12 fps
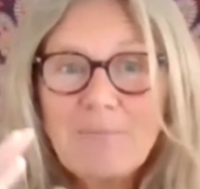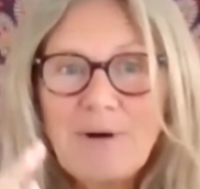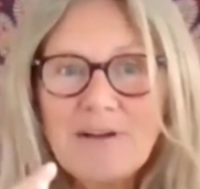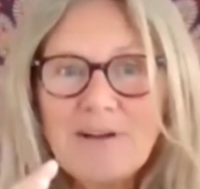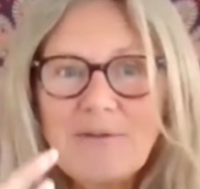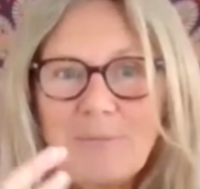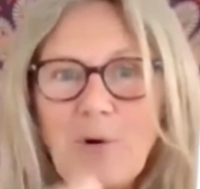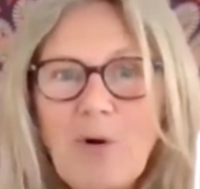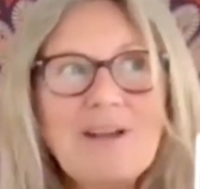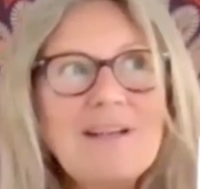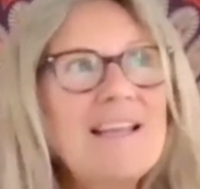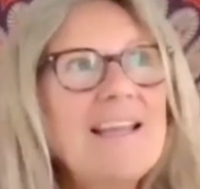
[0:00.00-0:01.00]
But the
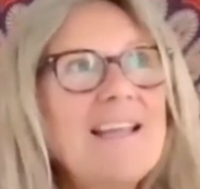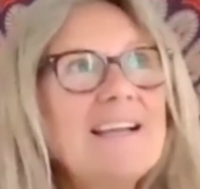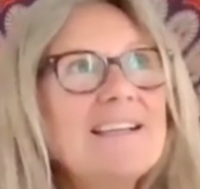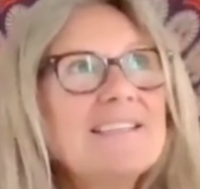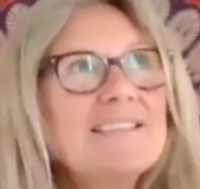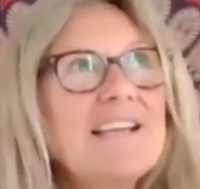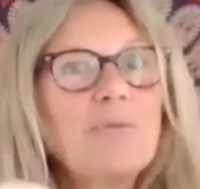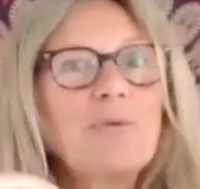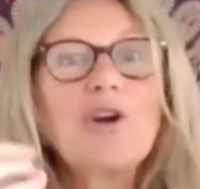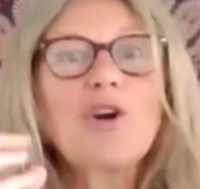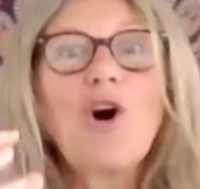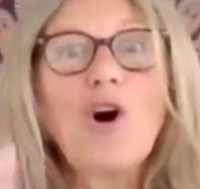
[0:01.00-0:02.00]
point here is that
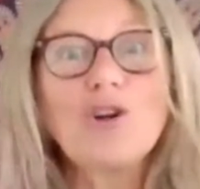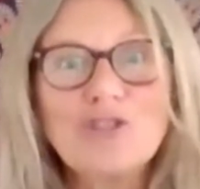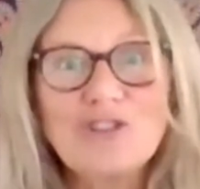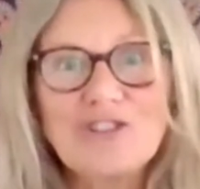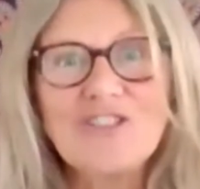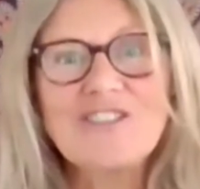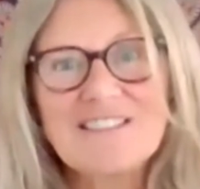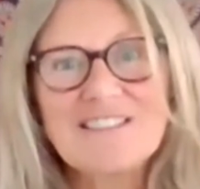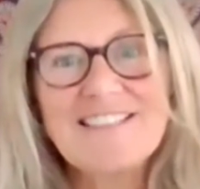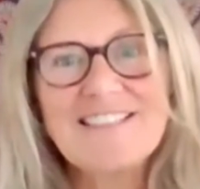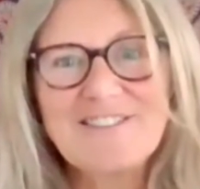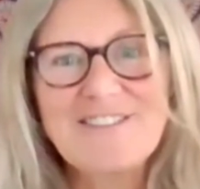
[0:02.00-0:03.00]
we're
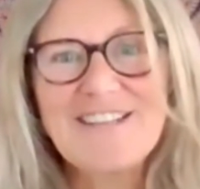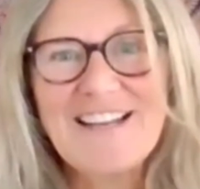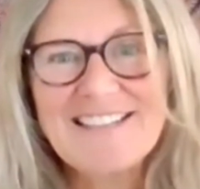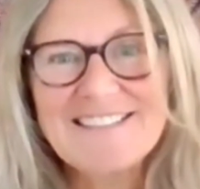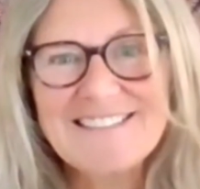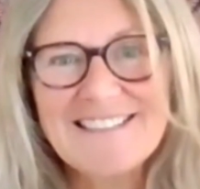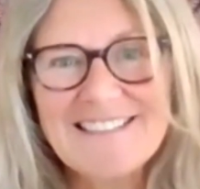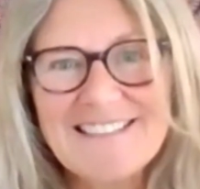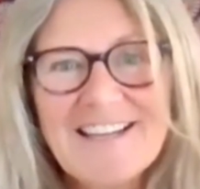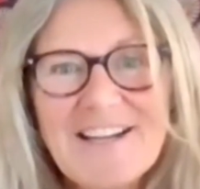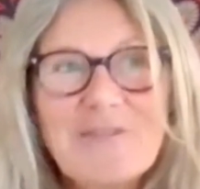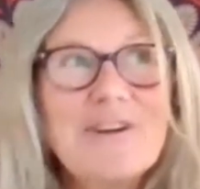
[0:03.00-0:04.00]
consciously creating.
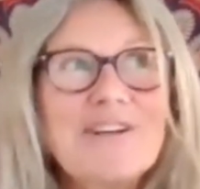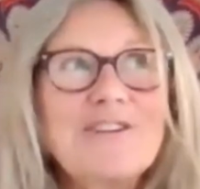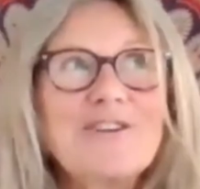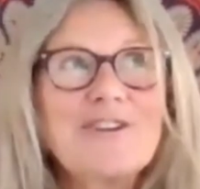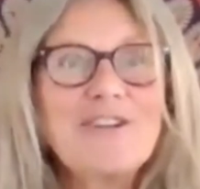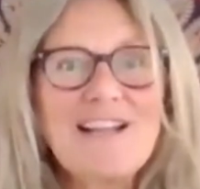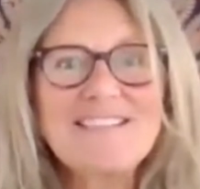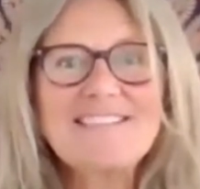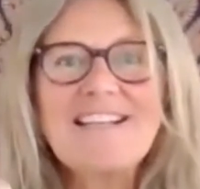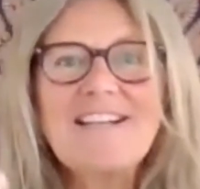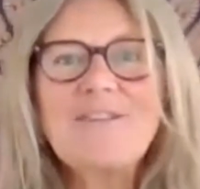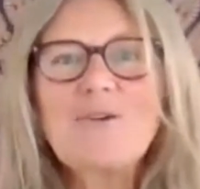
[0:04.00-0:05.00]
We're
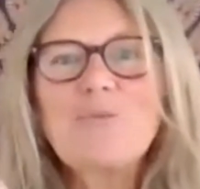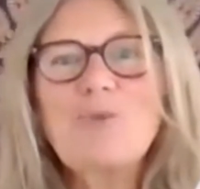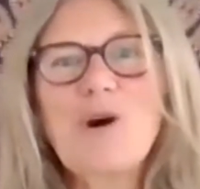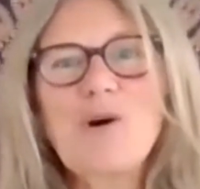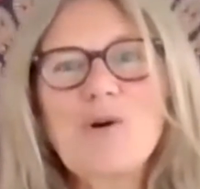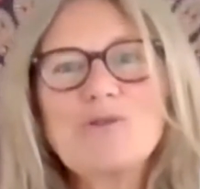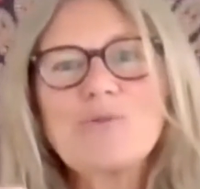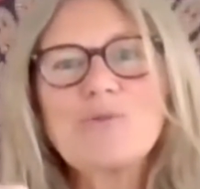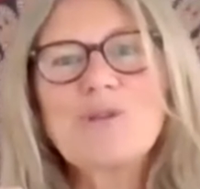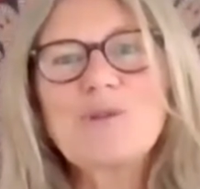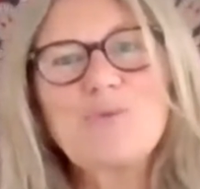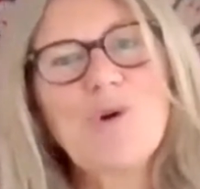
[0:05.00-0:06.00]
creating the world
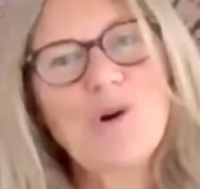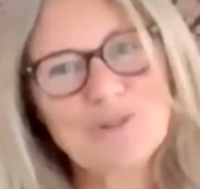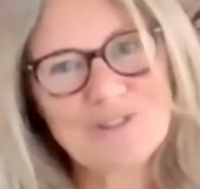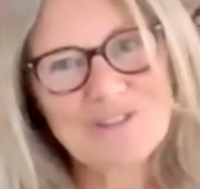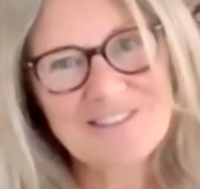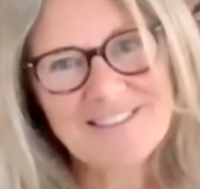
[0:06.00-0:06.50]
we want.